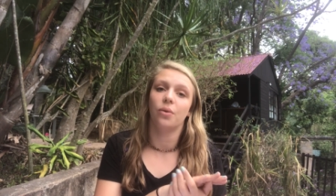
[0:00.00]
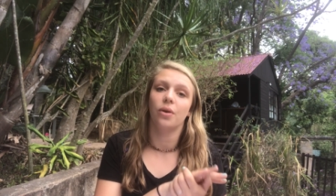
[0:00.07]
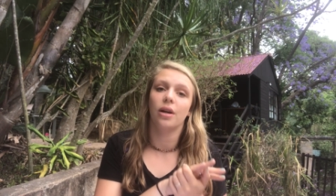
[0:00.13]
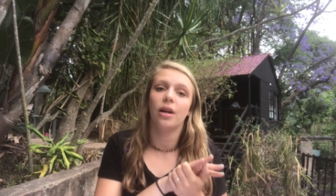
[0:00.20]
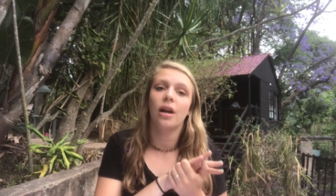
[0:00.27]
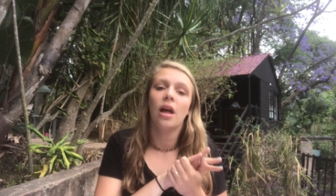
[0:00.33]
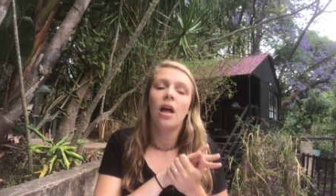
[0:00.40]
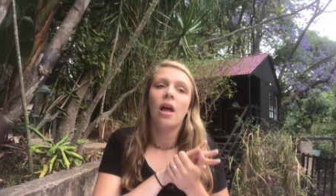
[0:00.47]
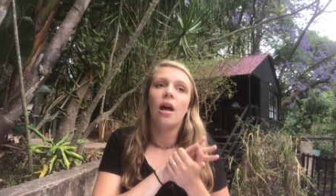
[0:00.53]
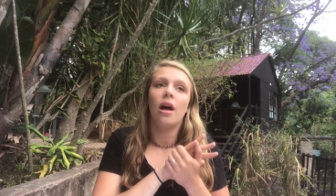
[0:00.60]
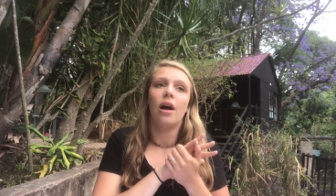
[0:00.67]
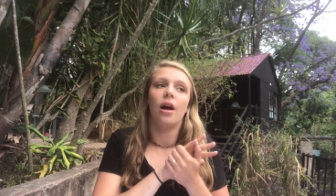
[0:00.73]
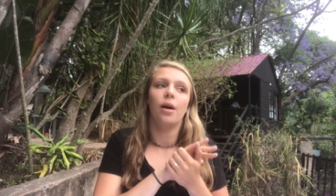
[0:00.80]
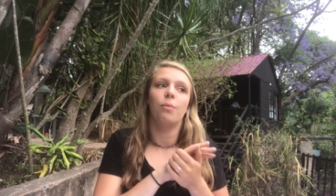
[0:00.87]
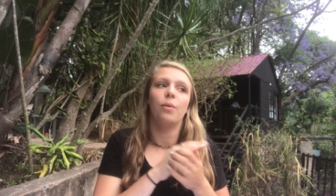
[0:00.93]
Lord
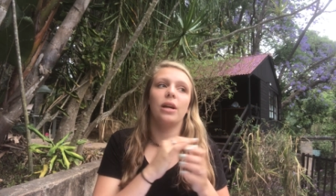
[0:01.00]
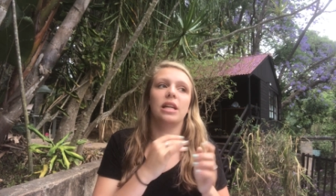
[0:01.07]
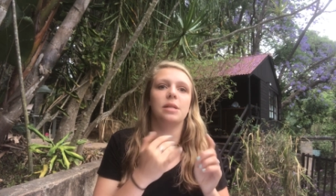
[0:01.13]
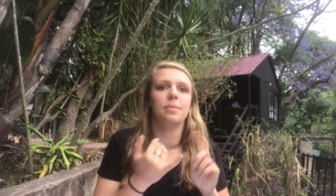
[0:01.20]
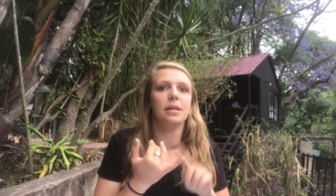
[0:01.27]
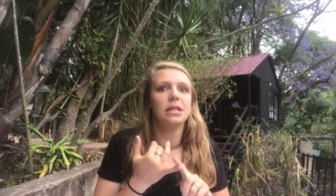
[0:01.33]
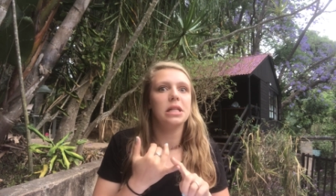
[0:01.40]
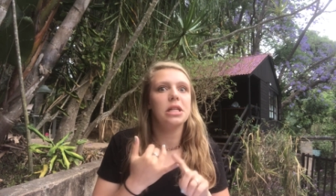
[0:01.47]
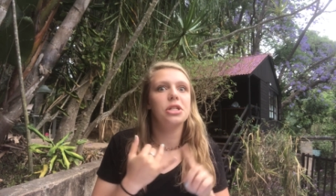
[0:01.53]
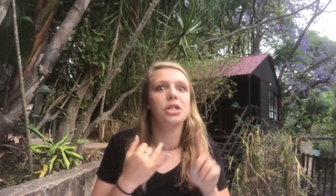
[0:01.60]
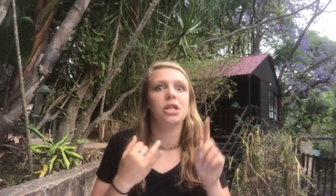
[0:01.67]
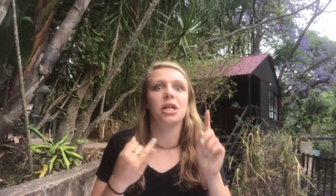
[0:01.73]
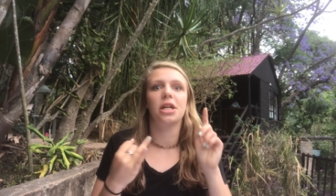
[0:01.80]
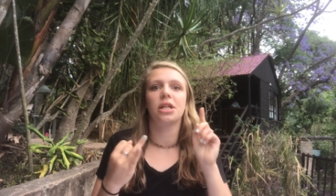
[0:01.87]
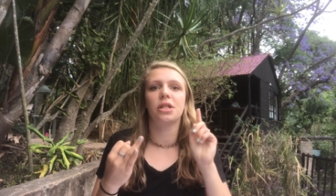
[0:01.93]
um, what He's been
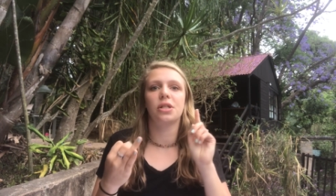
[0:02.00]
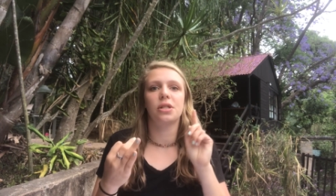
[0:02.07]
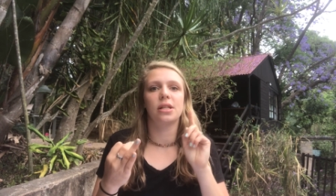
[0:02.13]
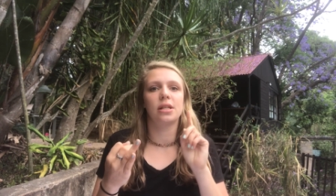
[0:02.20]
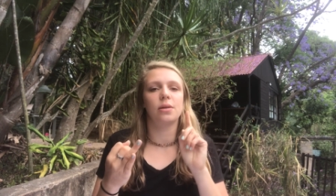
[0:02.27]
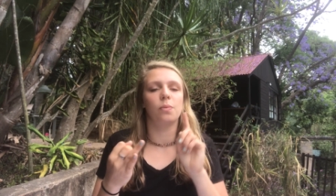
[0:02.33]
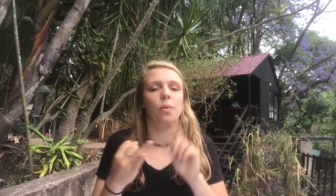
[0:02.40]
teaching us,